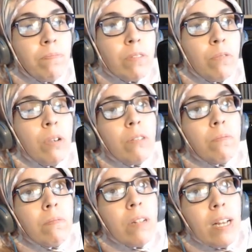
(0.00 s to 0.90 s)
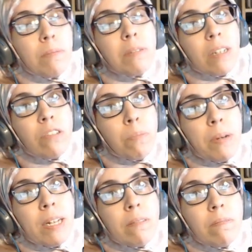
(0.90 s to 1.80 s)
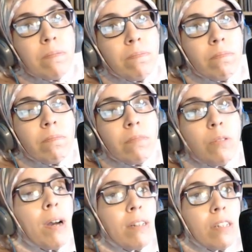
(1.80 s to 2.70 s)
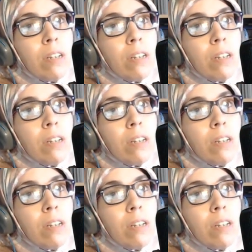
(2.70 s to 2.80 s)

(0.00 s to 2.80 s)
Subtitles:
Well, Amazon Japan. A while ago.